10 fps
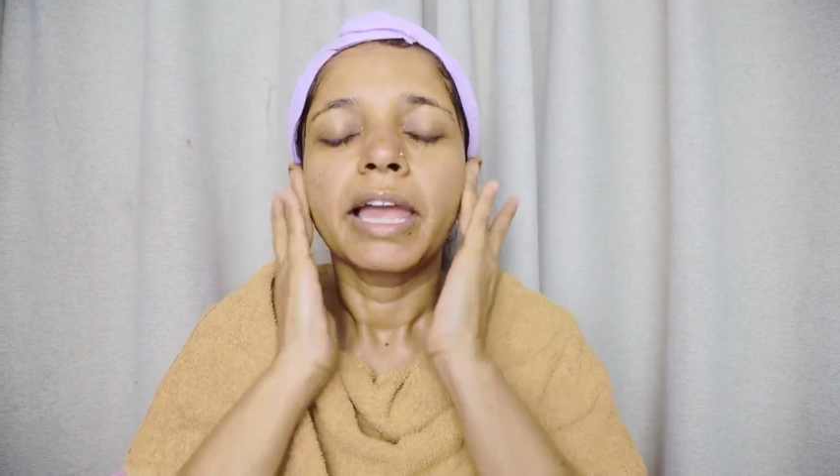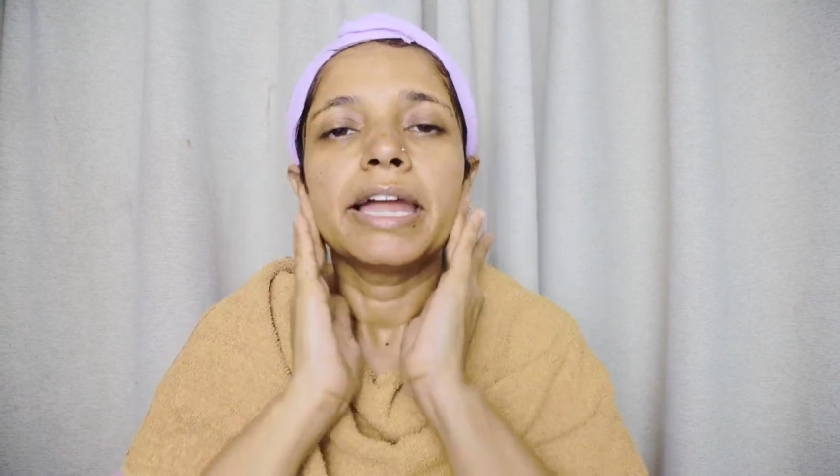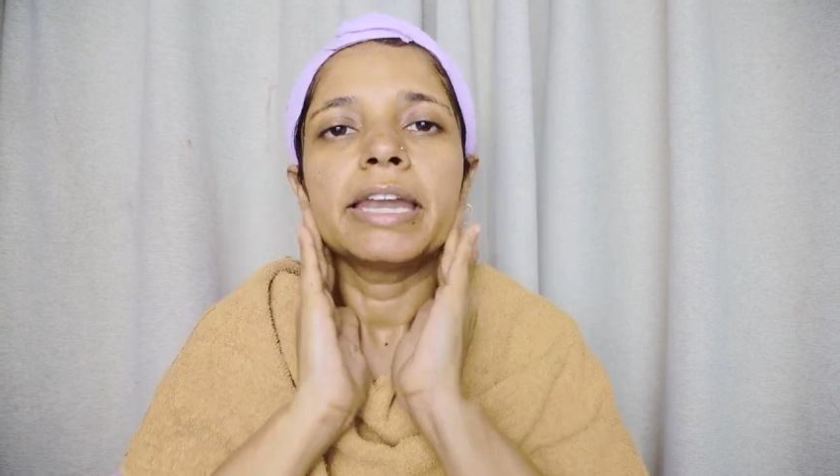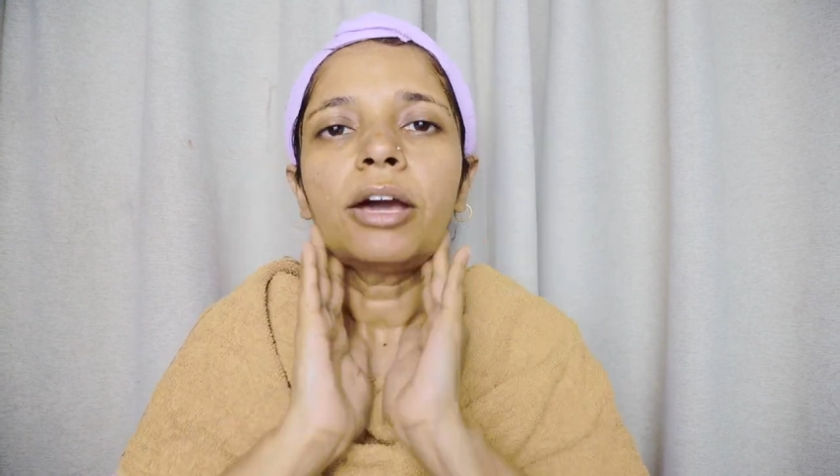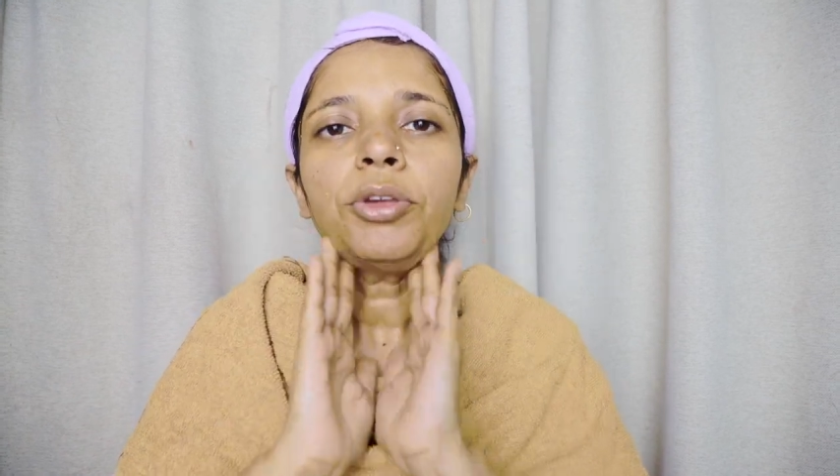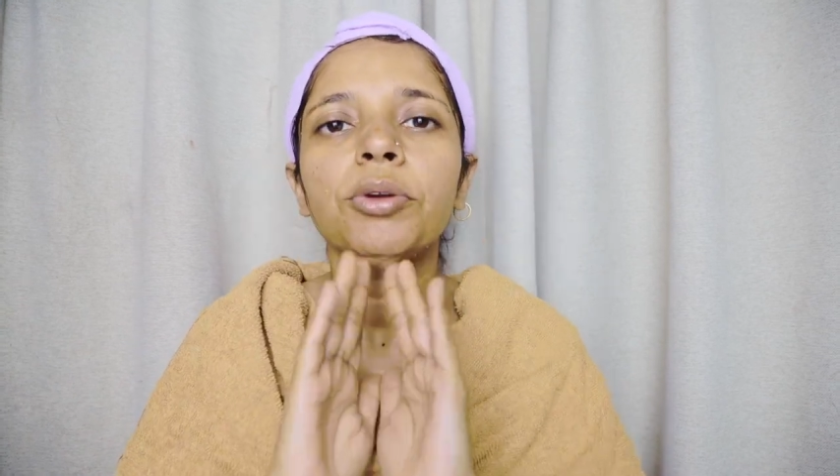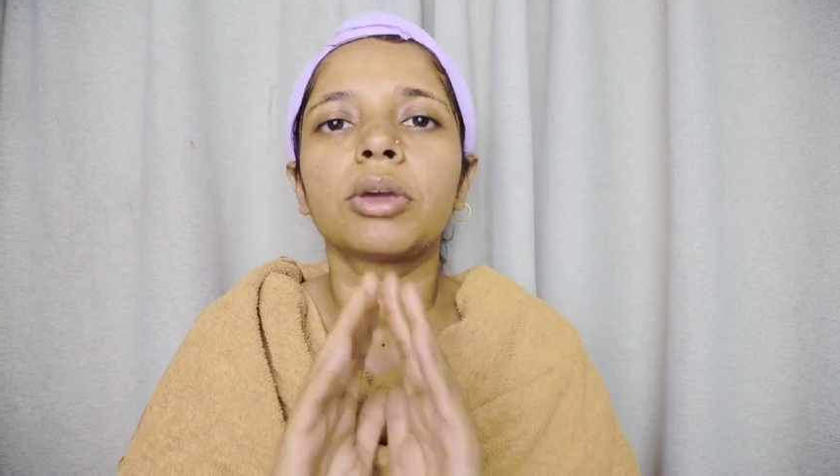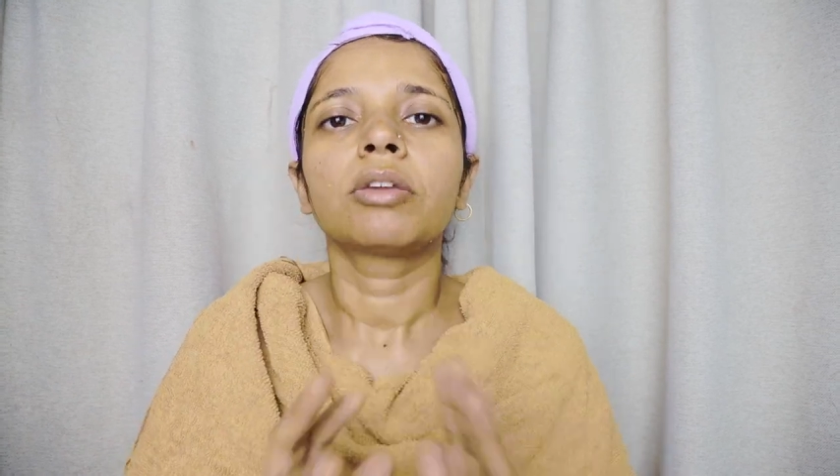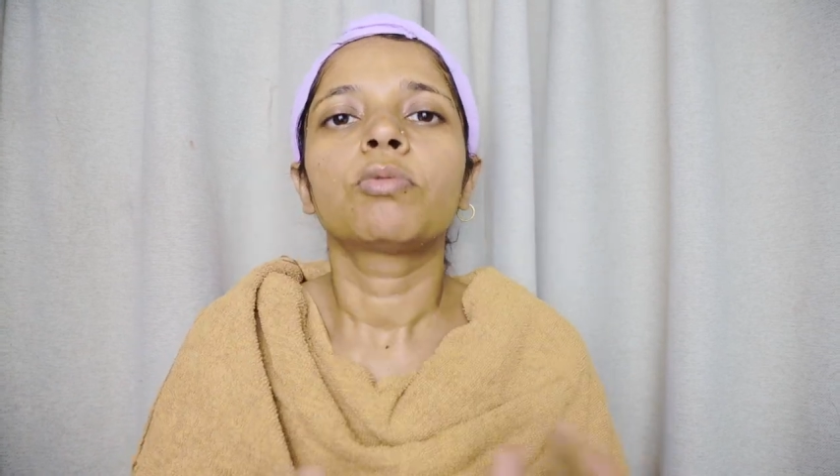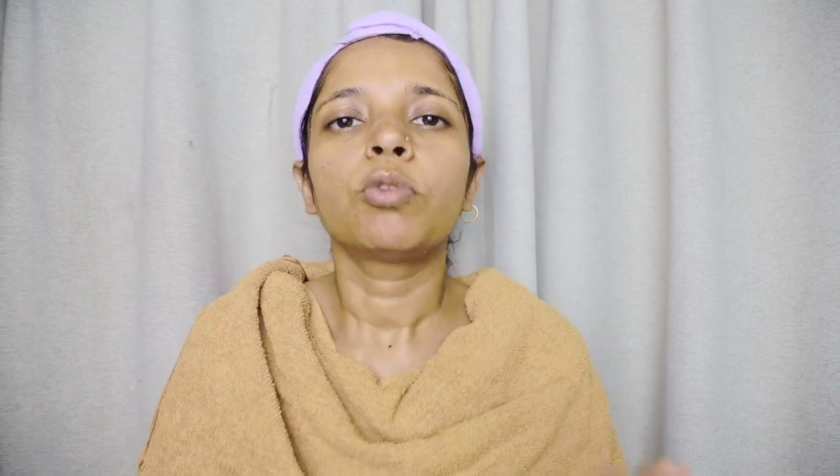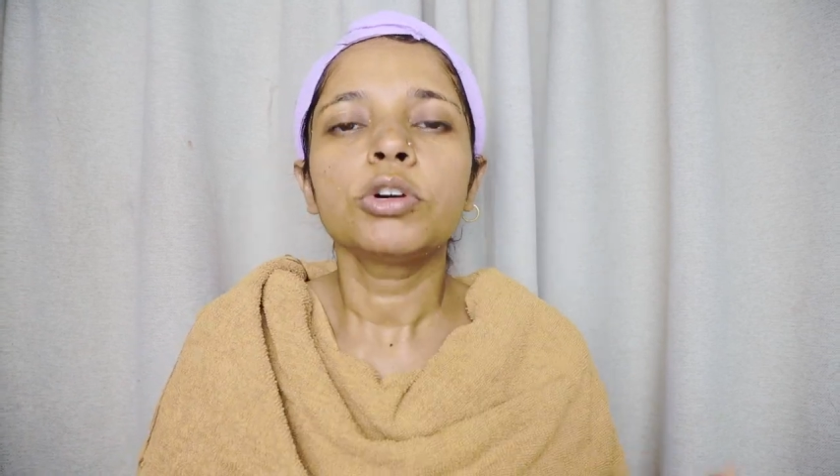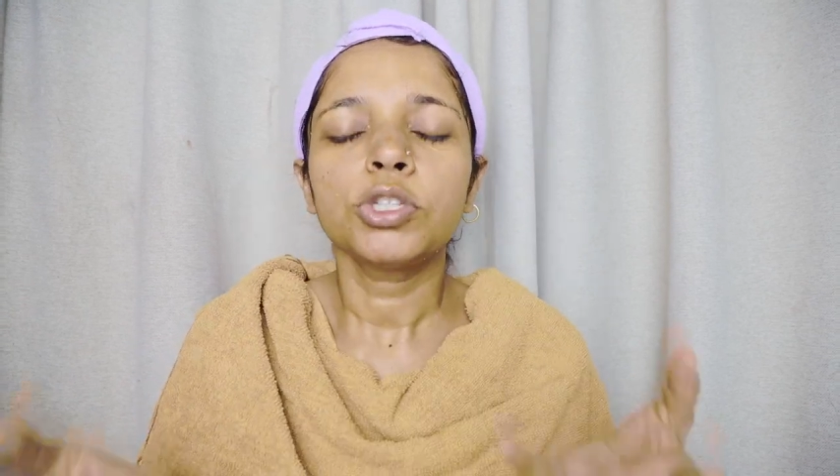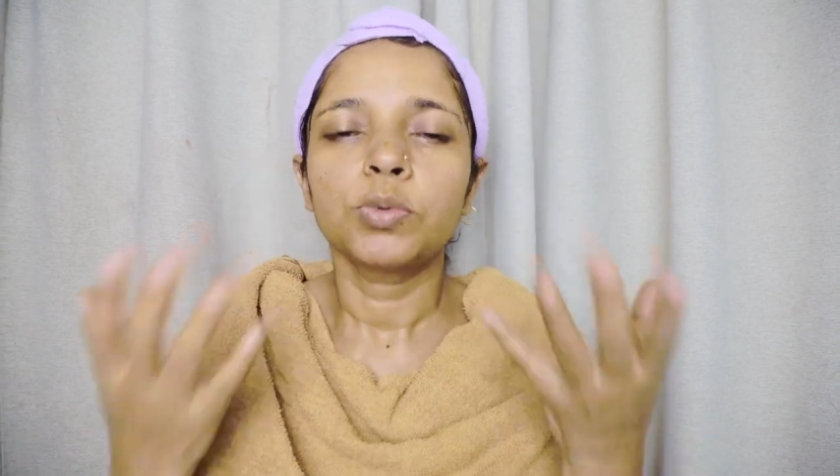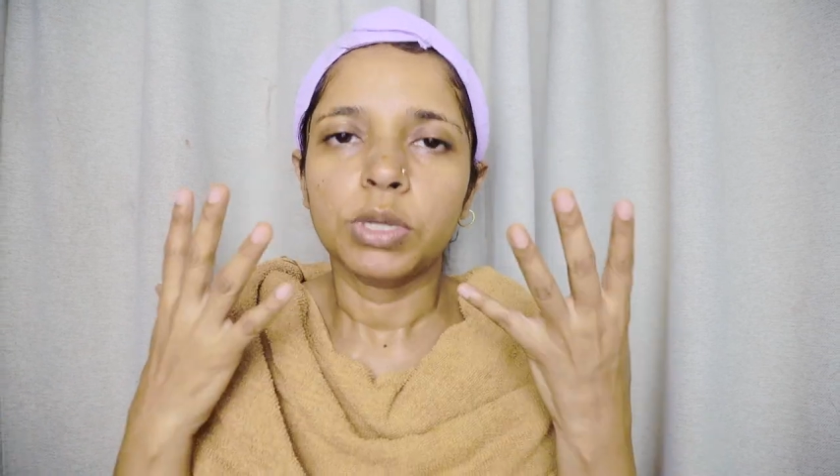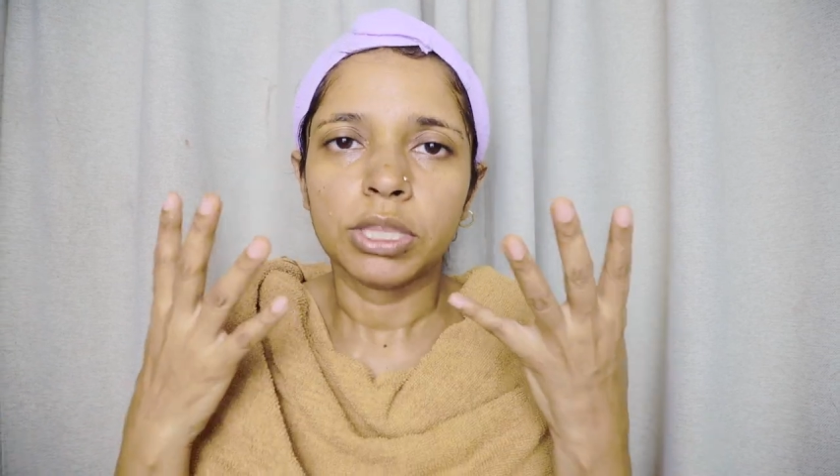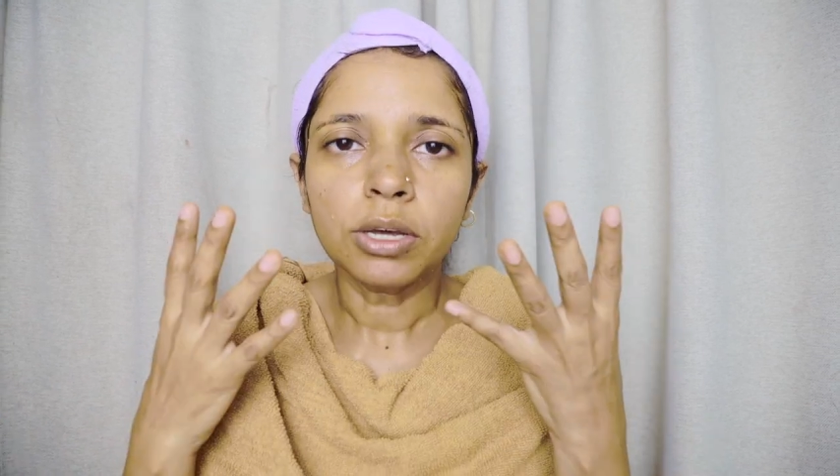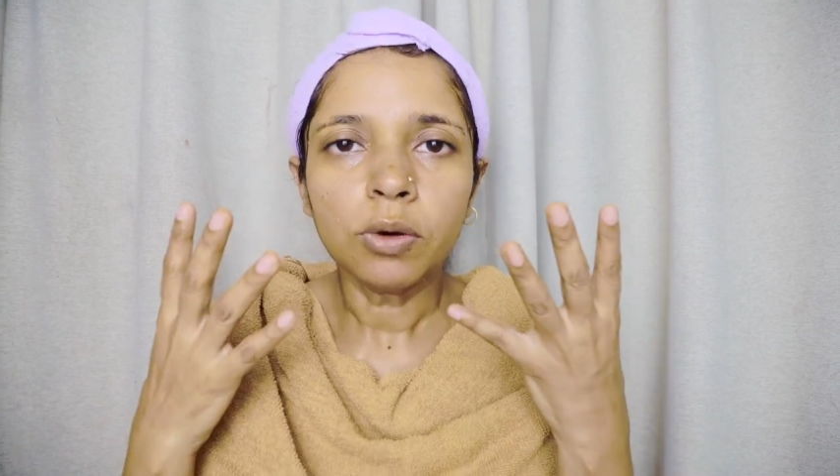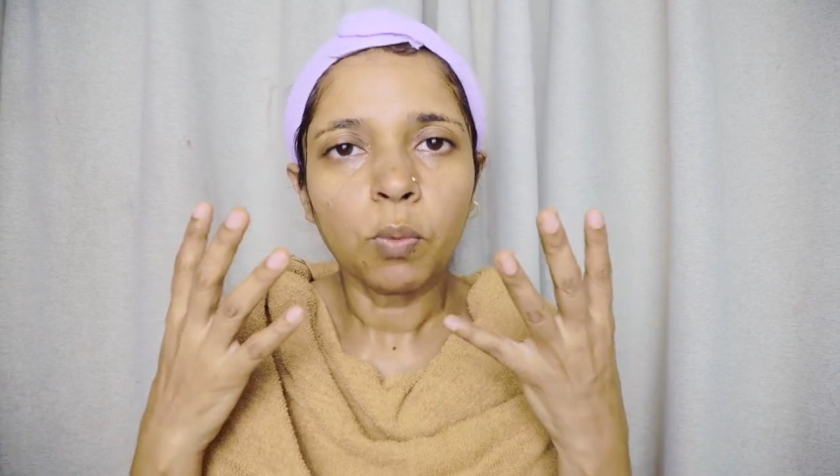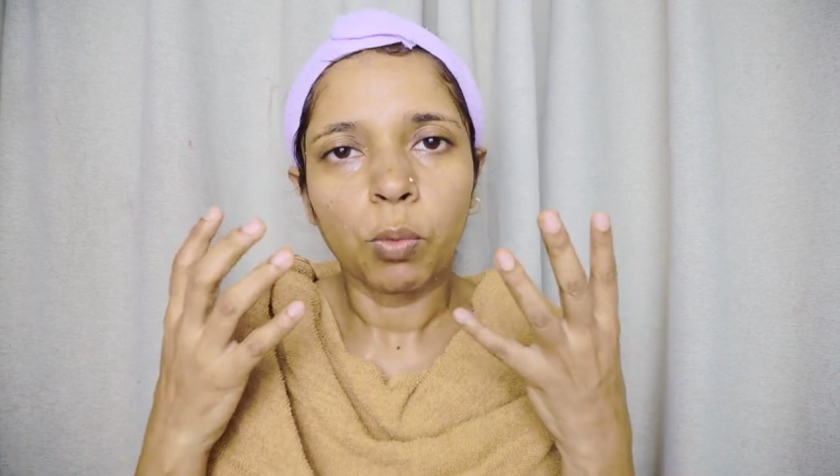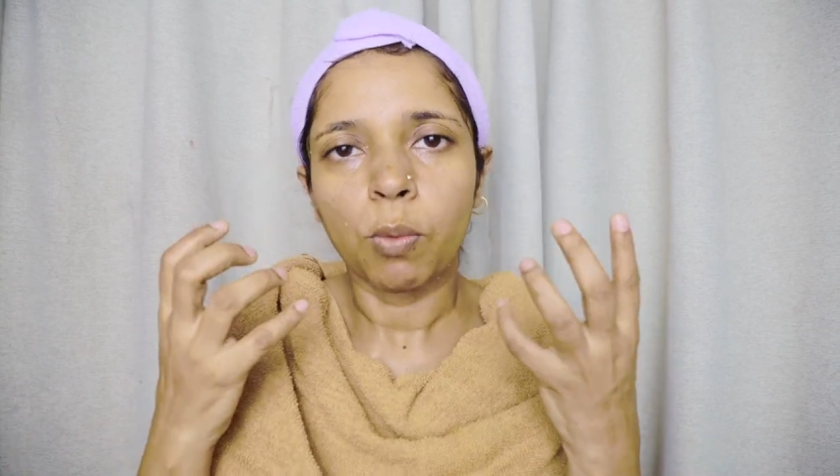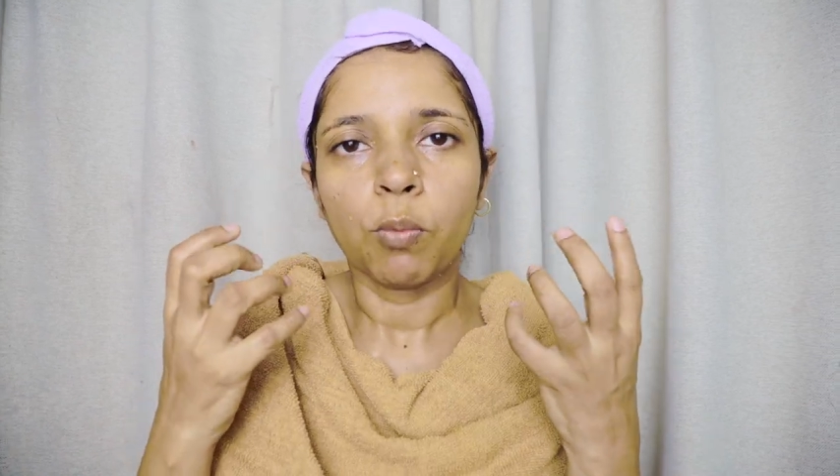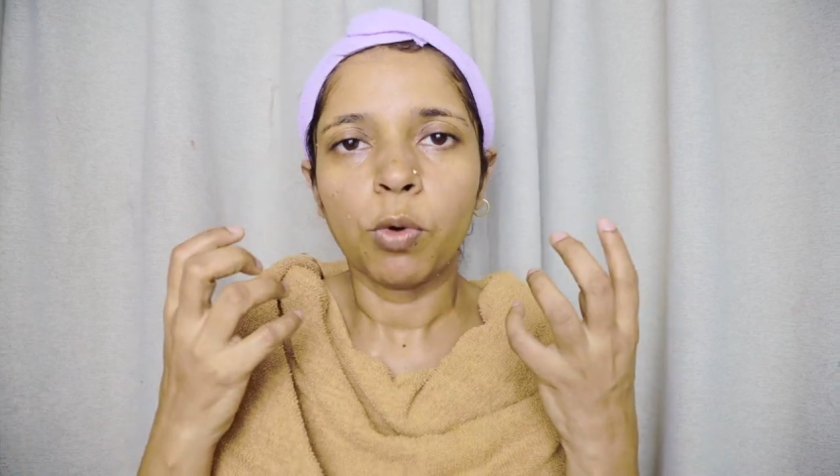And now you can wash with the warm